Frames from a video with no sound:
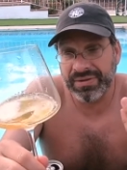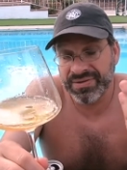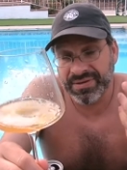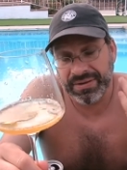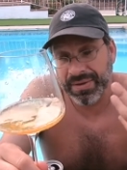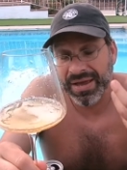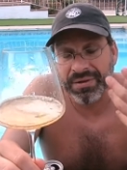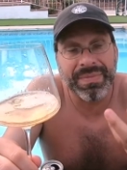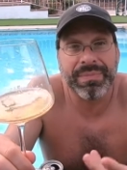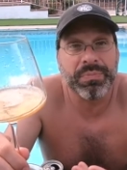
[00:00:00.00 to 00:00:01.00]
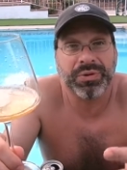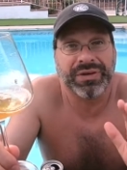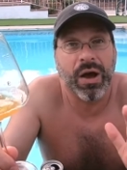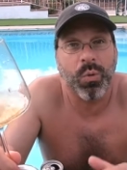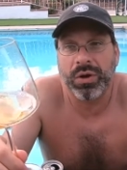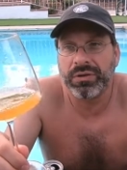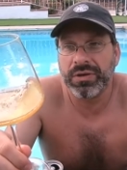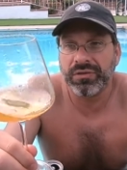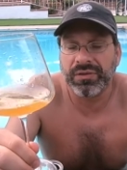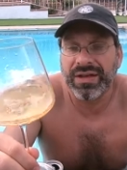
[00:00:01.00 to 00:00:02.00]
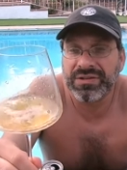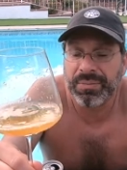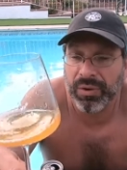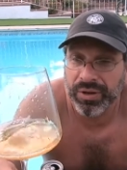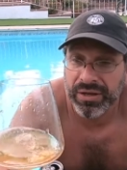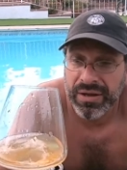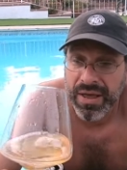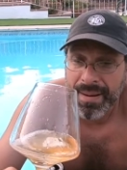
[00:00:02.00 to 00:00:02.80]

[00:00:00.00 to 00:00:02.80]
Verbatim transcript: just i could maybe put down one of these and that's about it